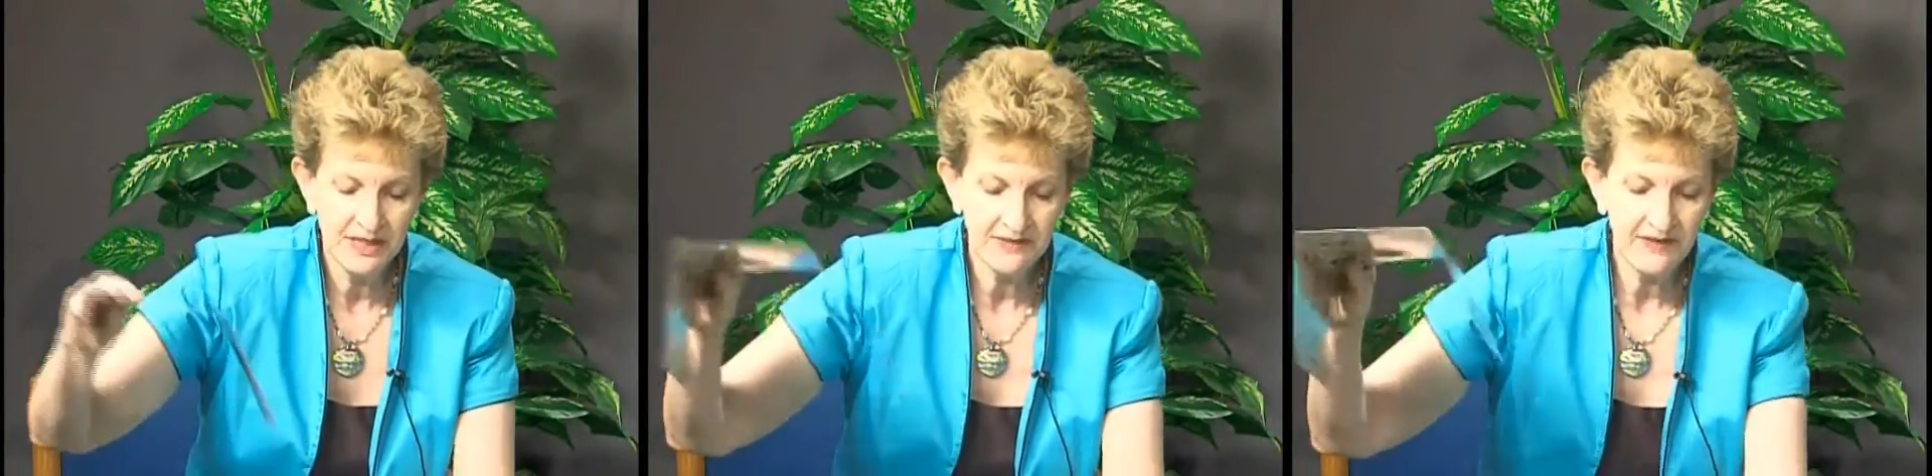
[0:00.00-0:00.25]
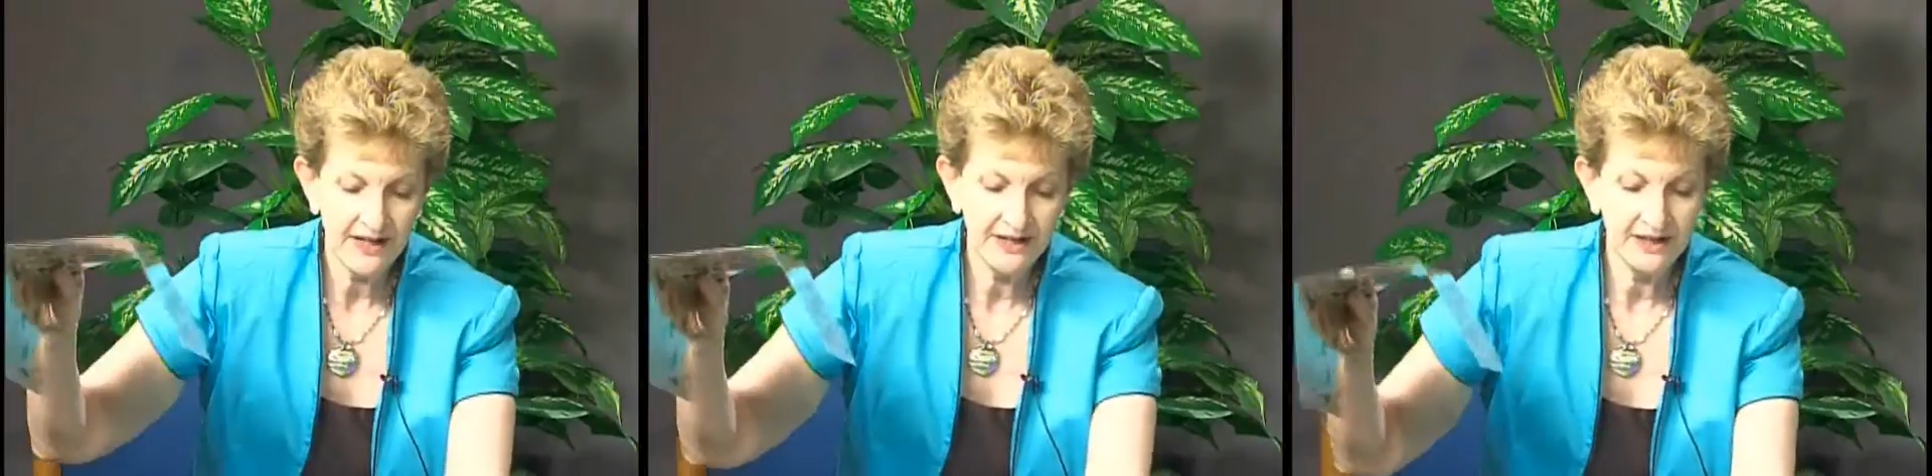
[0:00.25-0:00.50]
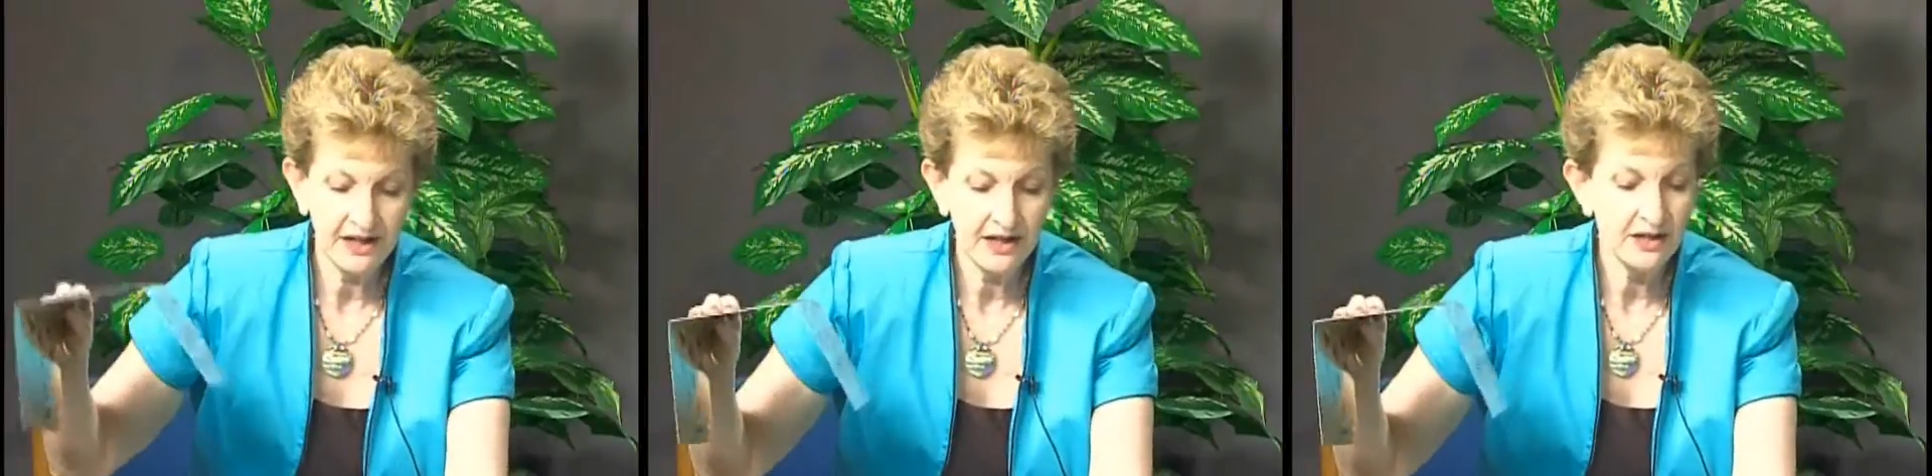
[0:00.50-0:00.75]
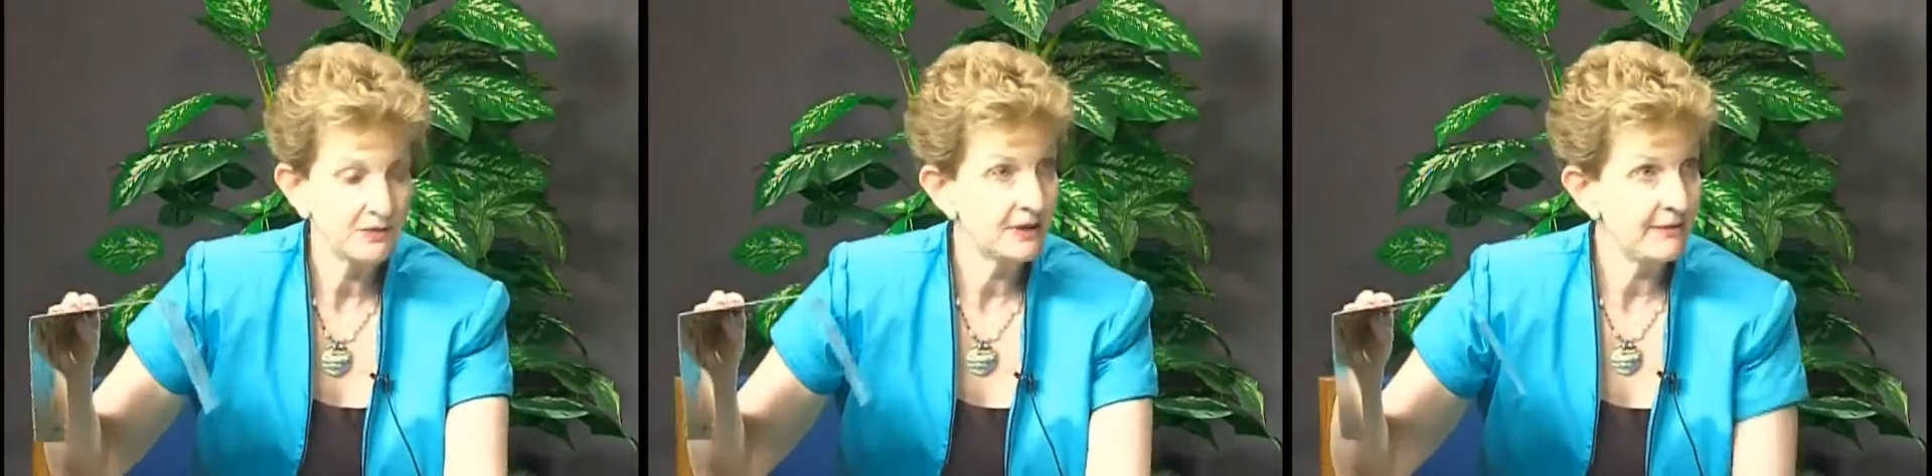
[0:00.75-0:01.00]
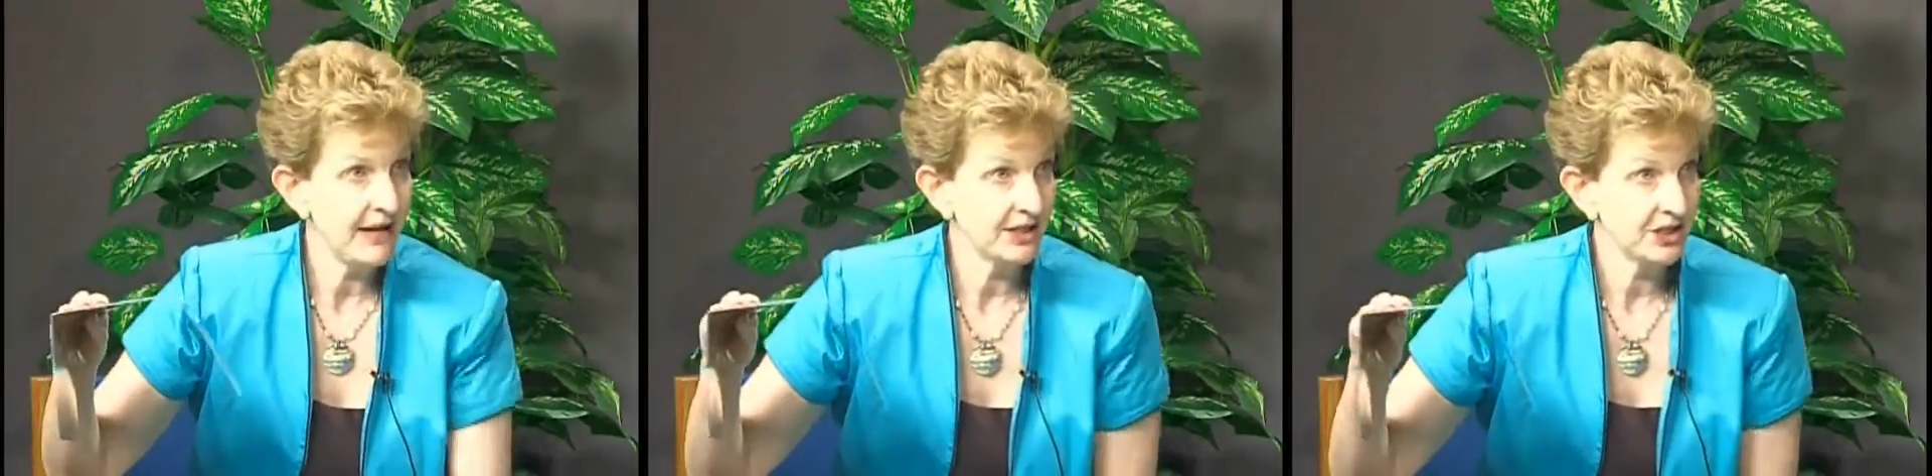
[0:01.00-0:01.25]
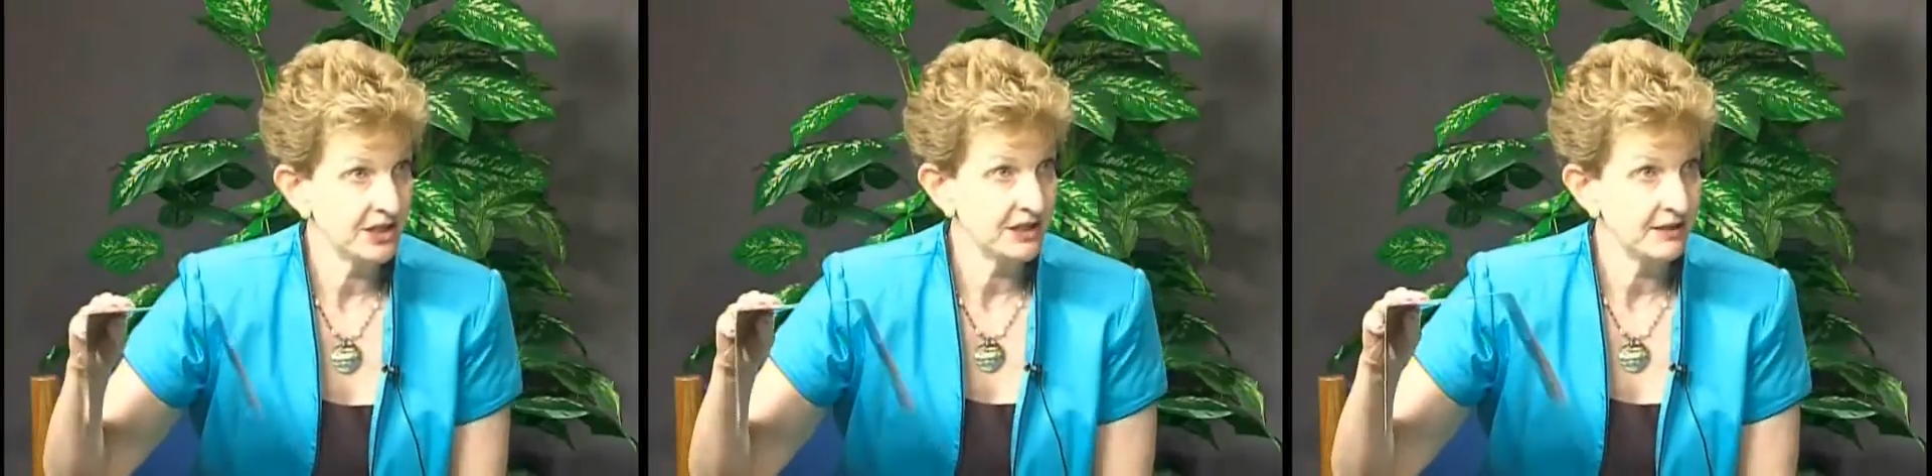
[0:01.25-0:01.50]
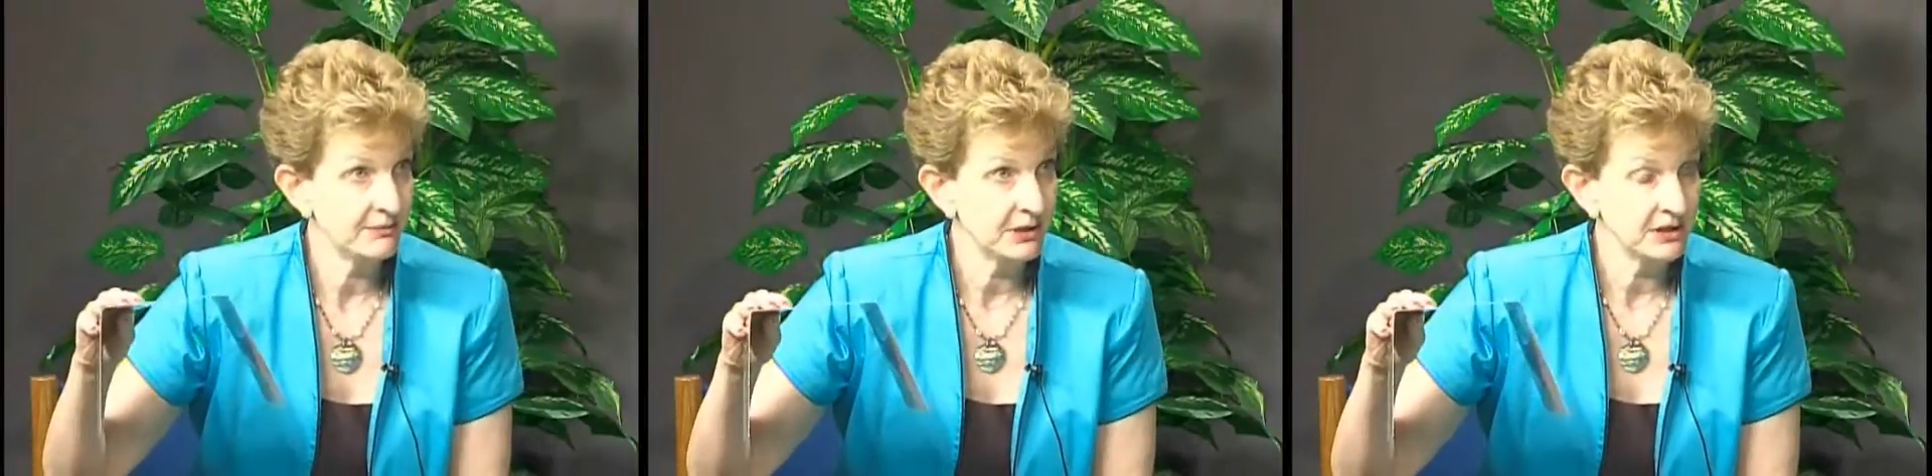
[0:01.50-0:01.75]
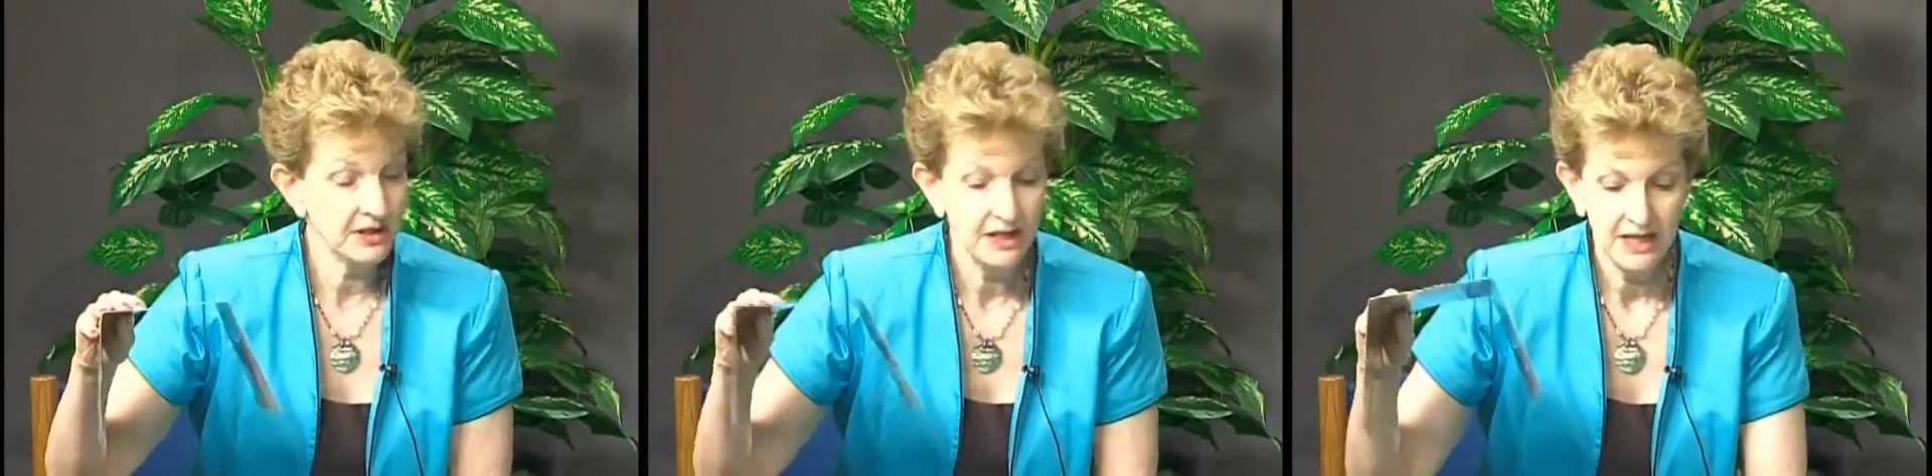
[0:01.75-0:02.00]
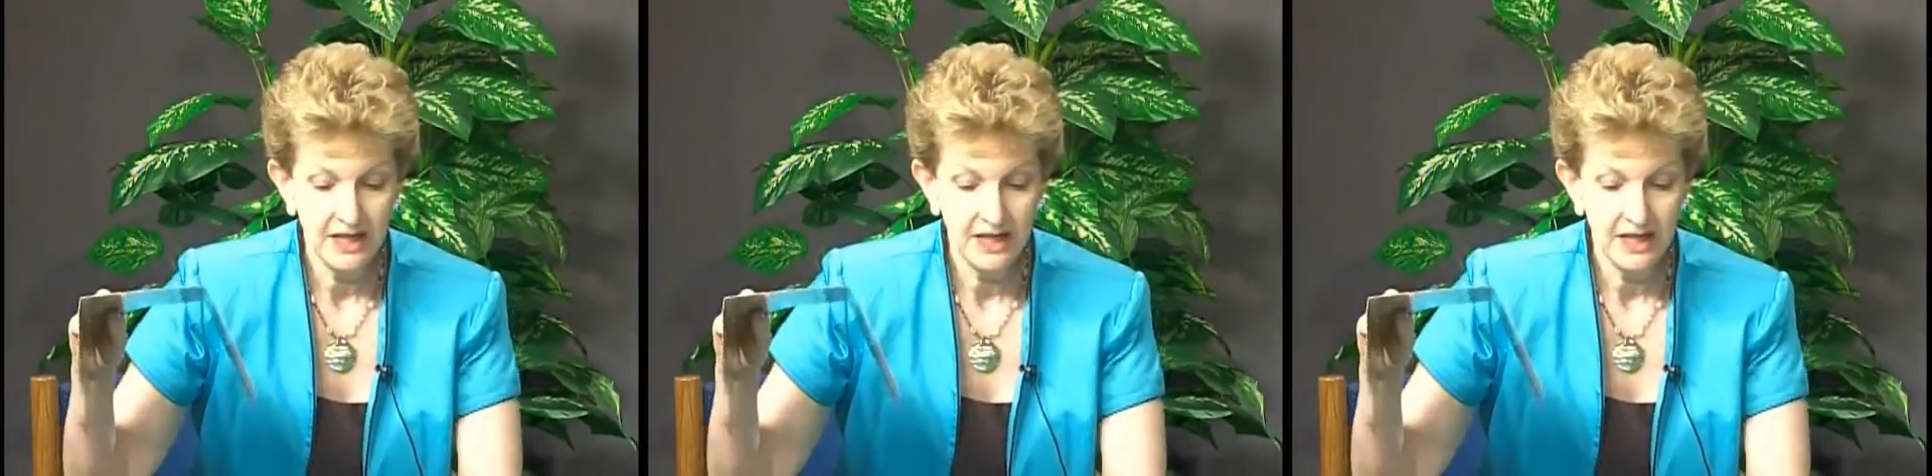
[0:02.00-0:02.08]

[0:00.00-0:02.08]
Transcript: is find the card with the matching number.